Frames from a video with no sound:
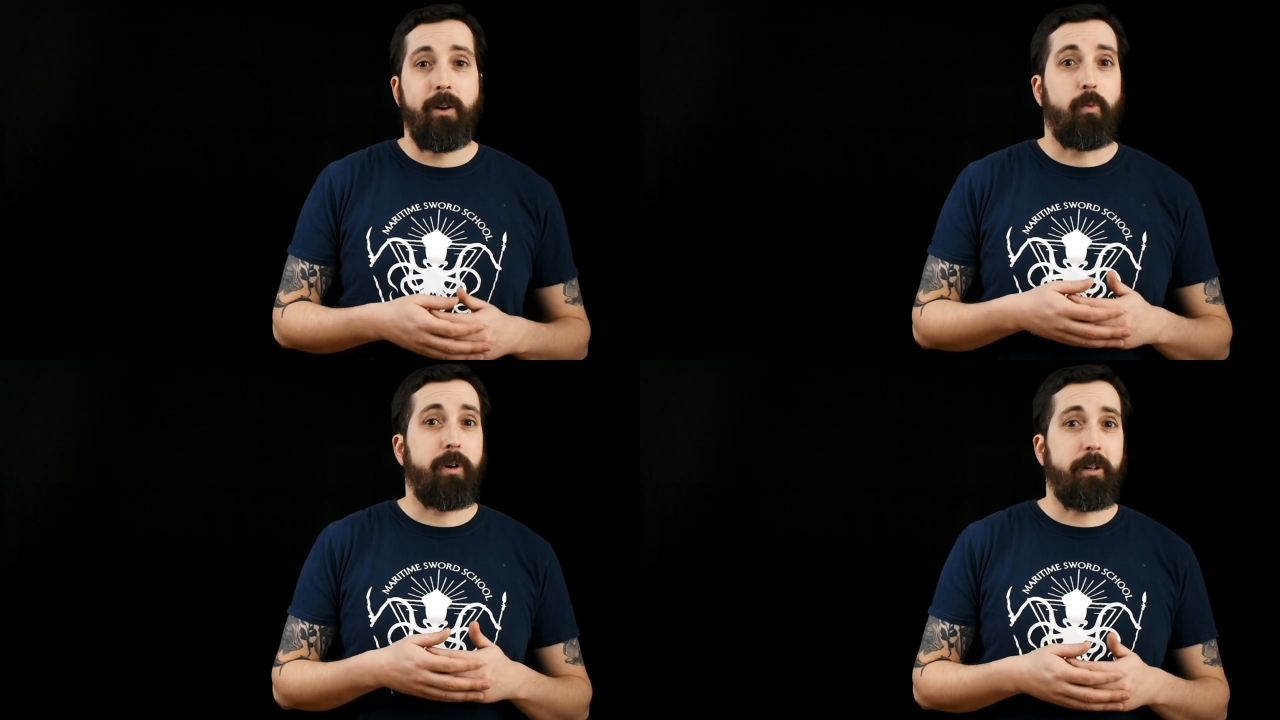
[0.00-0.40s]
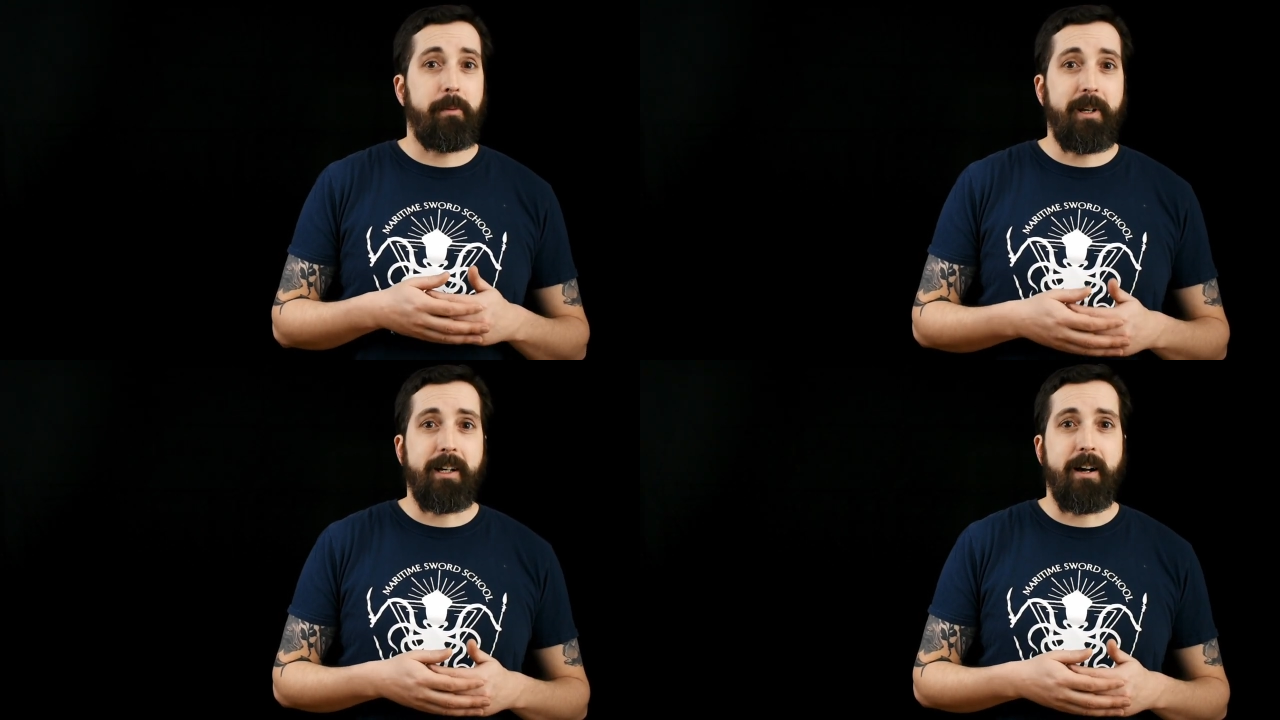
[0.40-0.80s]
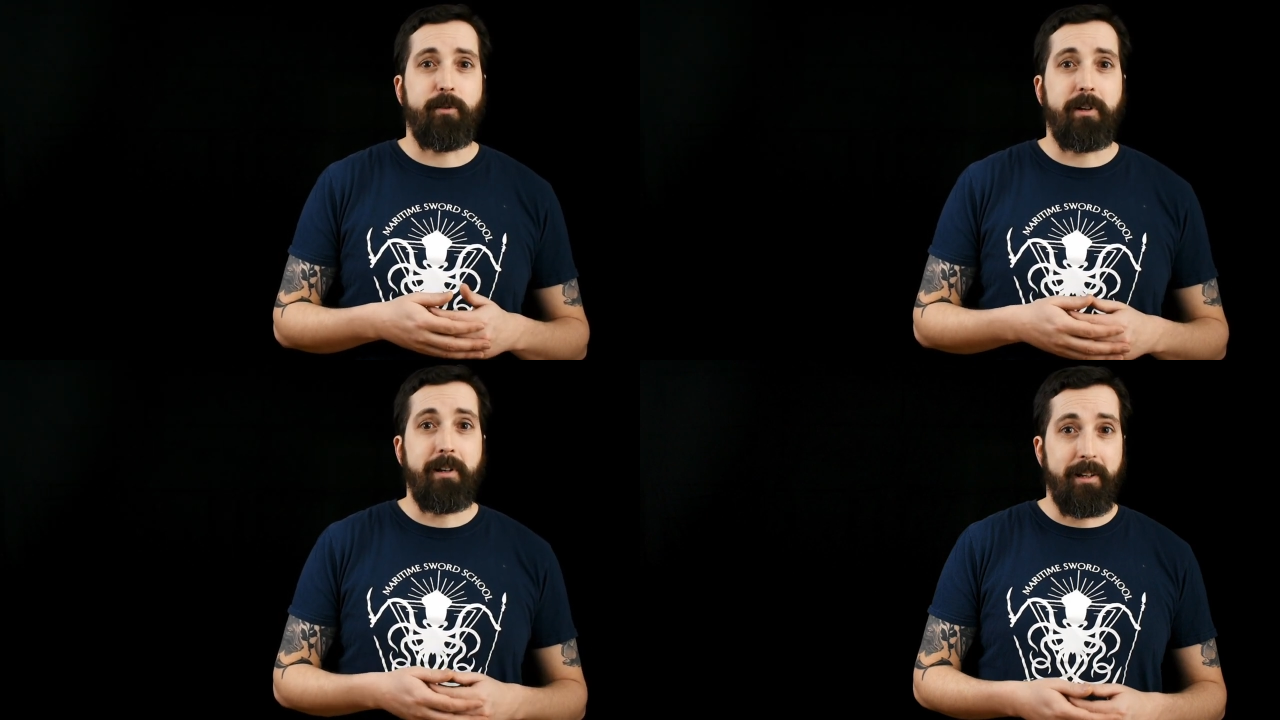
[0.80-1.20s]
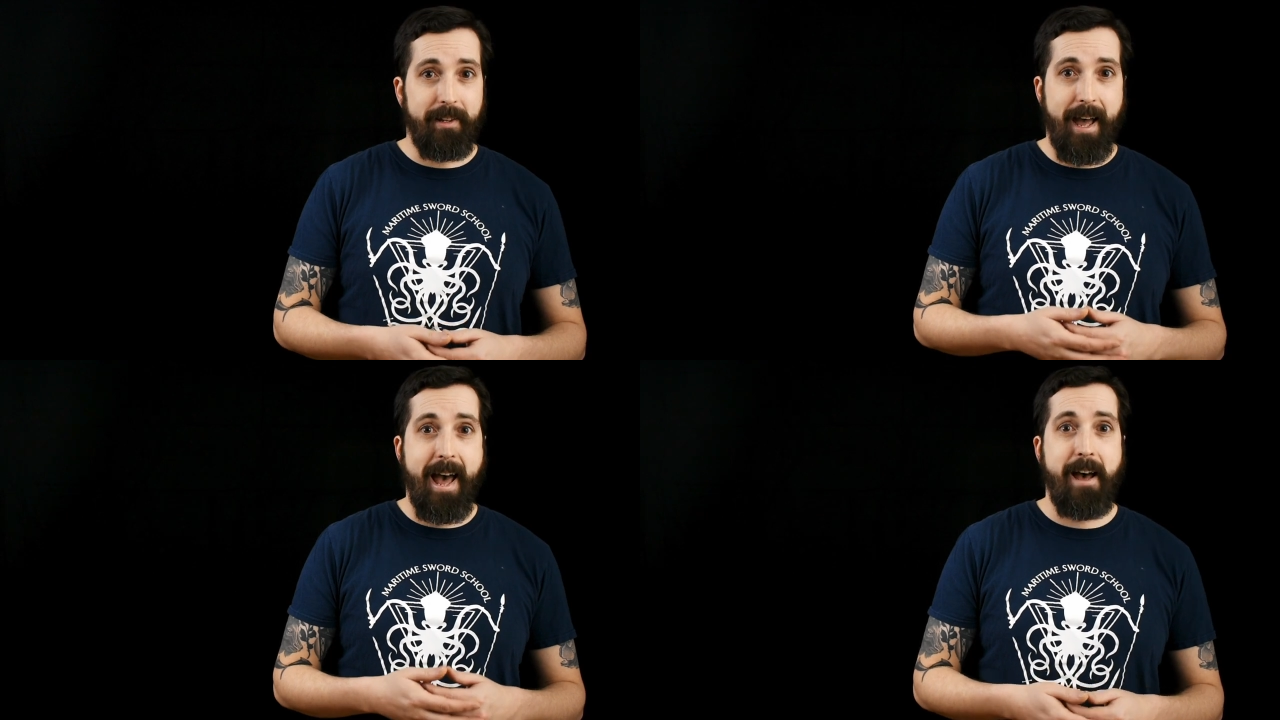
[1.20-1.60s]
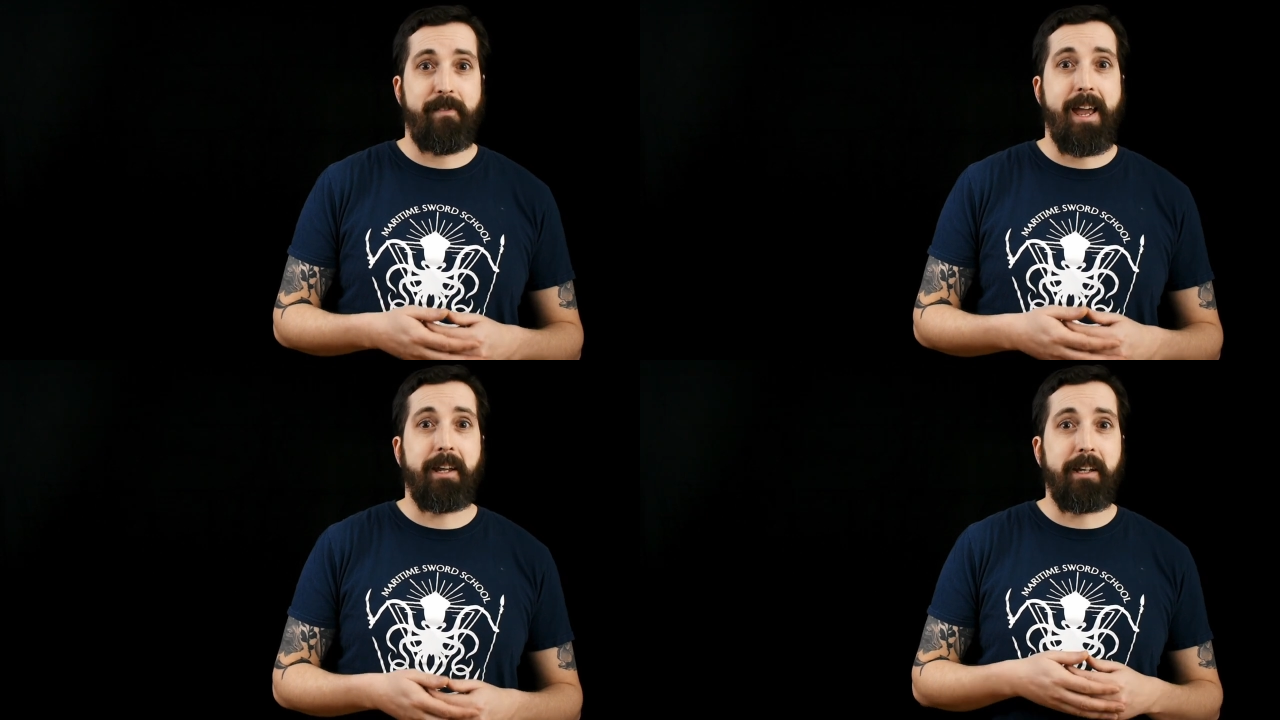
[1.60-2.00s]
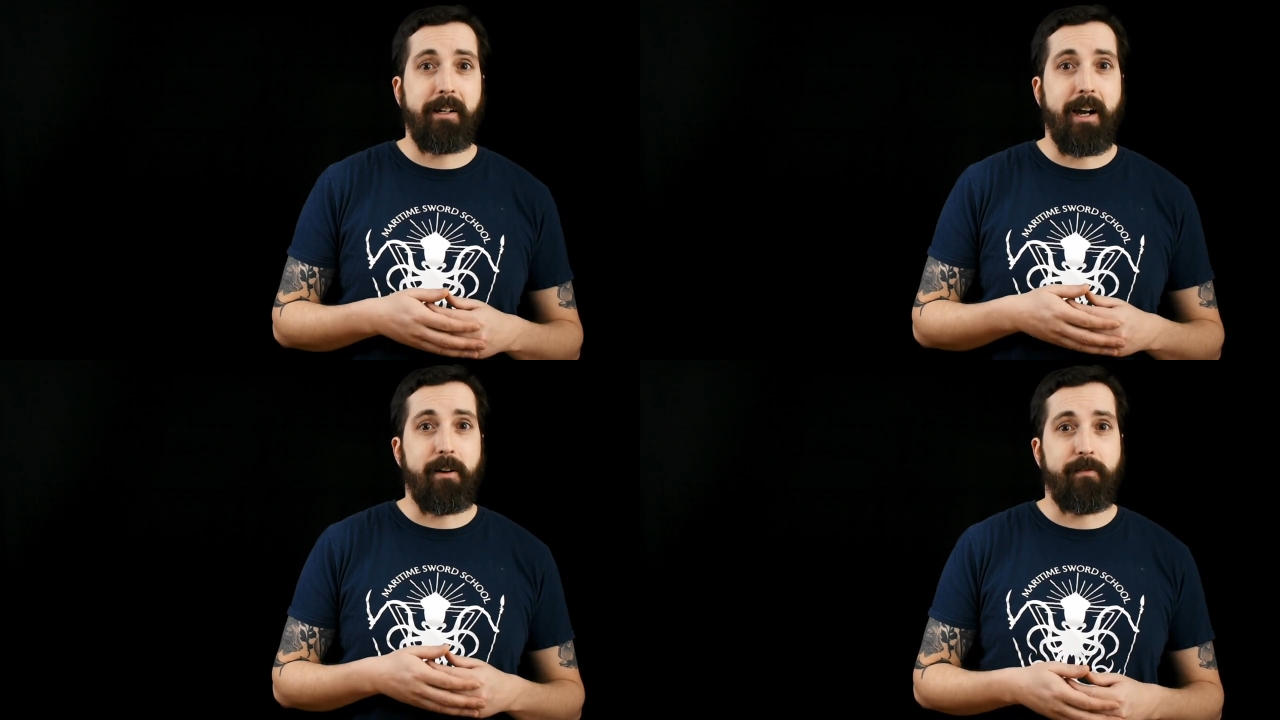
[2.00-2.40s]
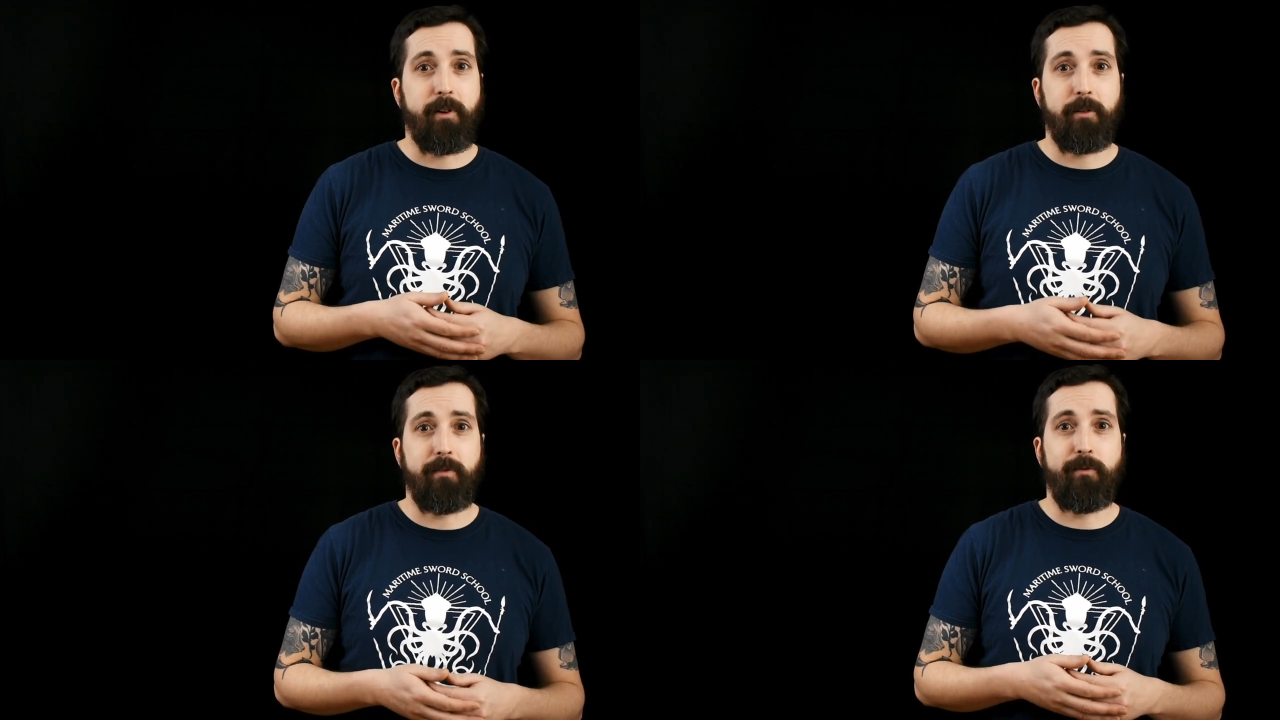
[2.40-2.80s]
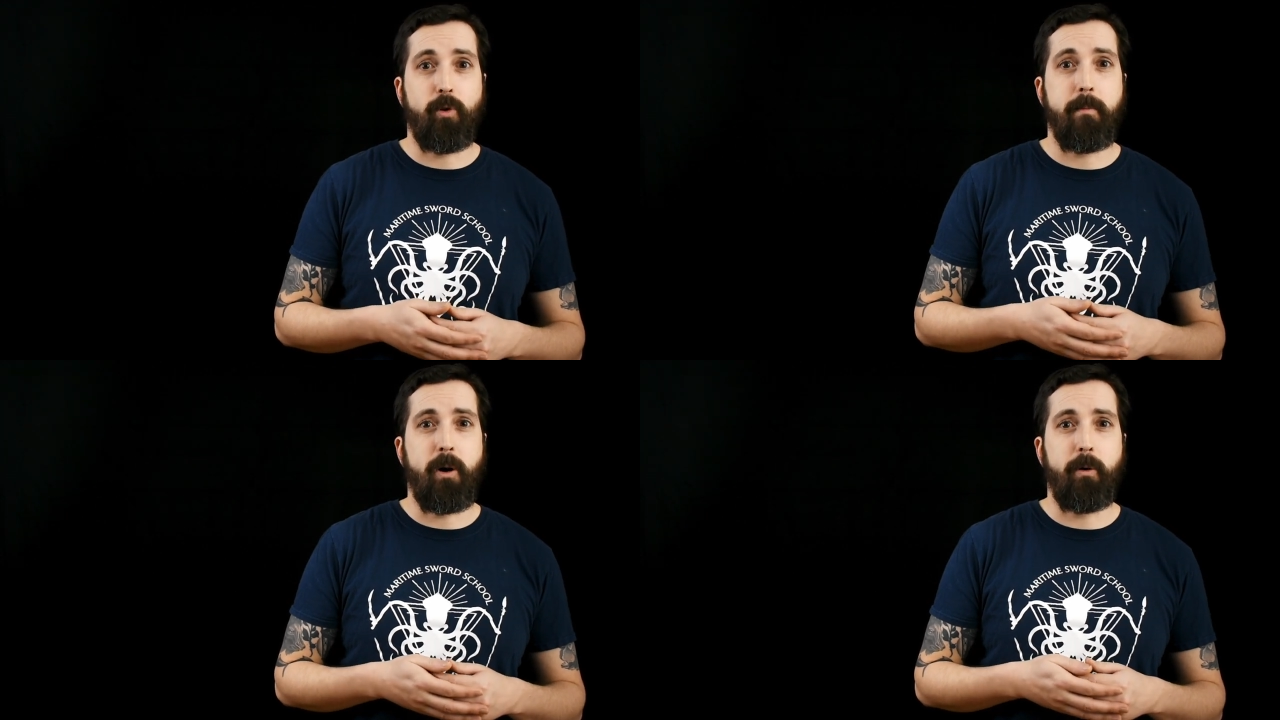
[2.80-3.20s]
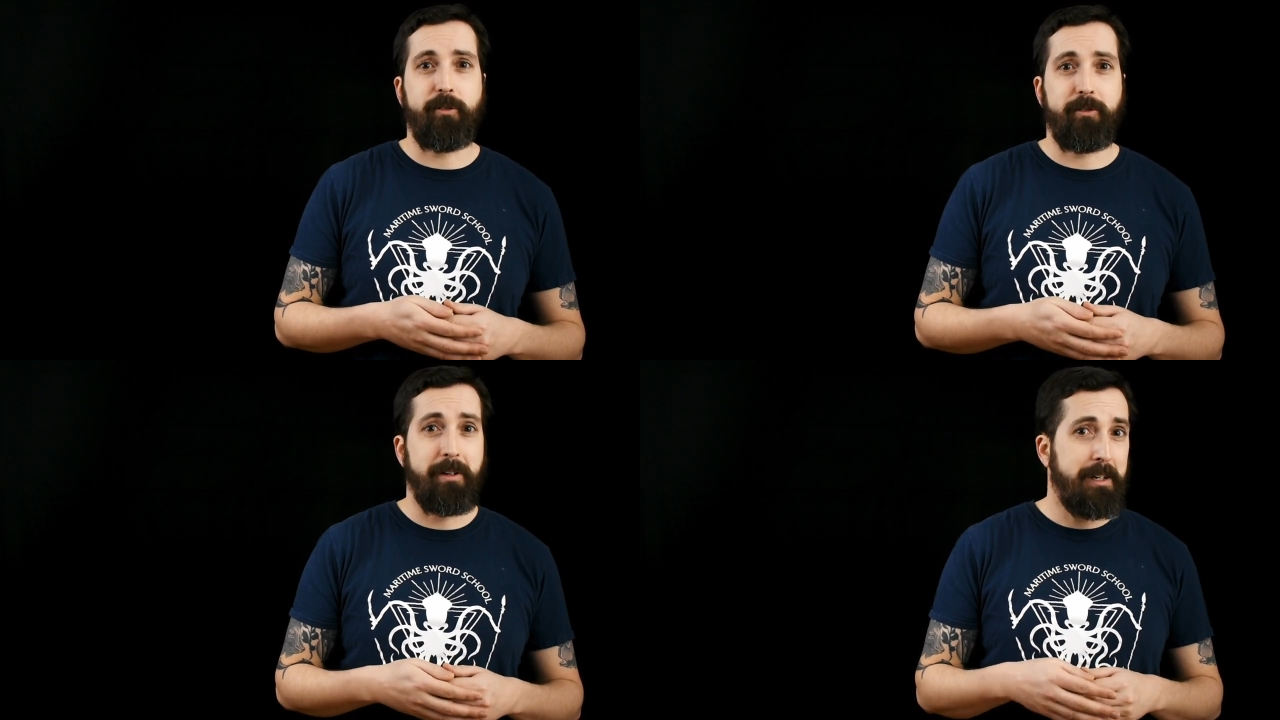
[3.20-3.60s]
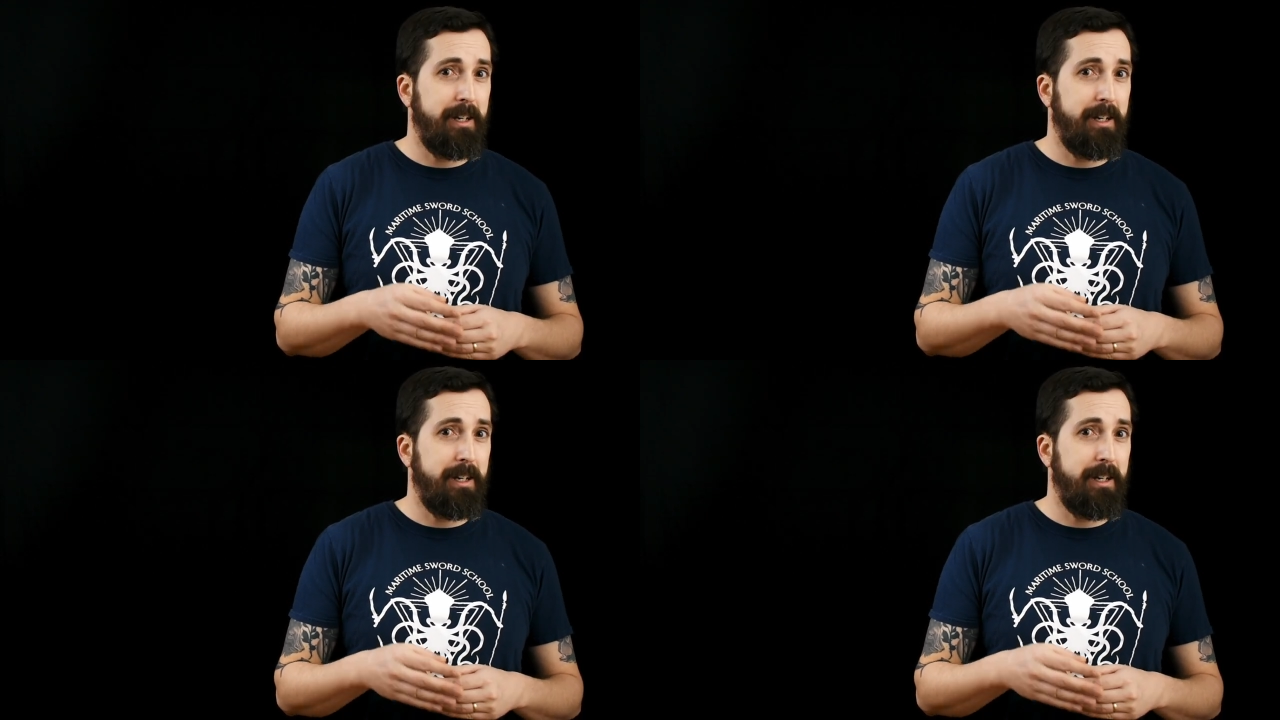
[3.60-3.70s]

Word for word: We're going to be covering the half-hanging guard first and foremost.